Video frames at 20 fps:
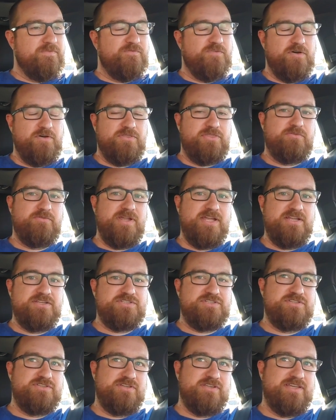full
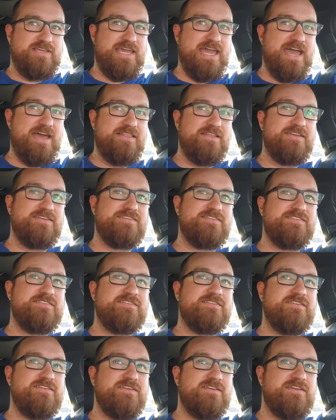3-inch
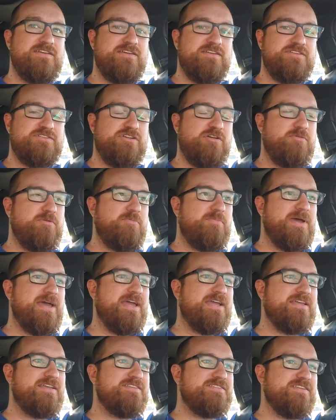catless turbo
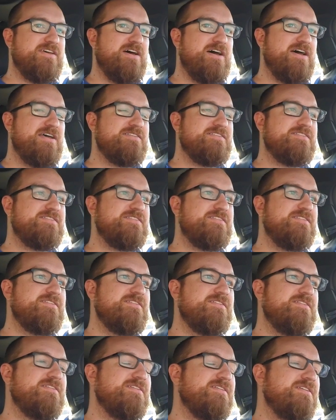back exhaust
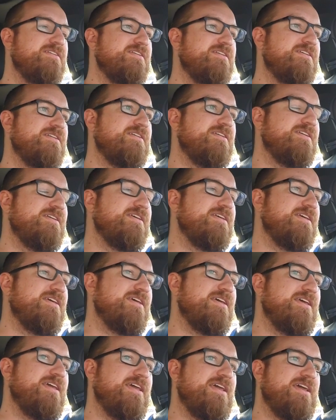
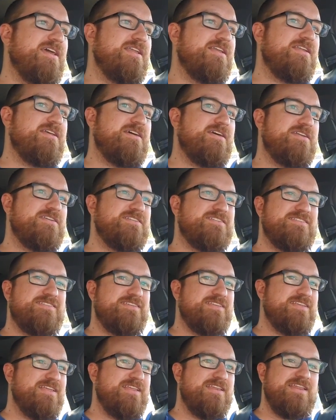and
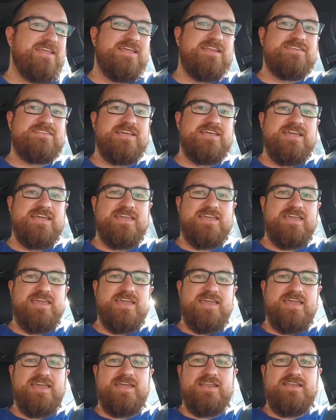just an intake
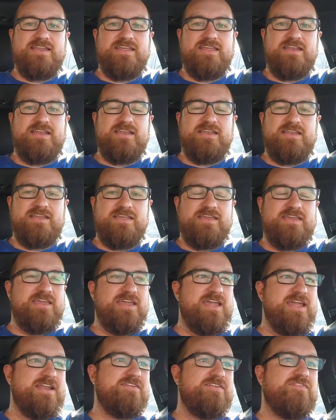and an
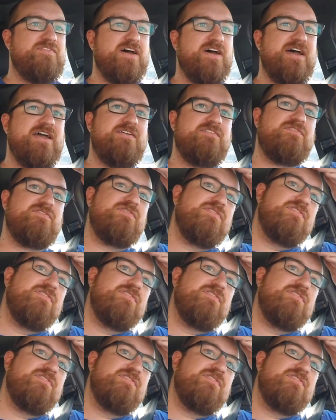E85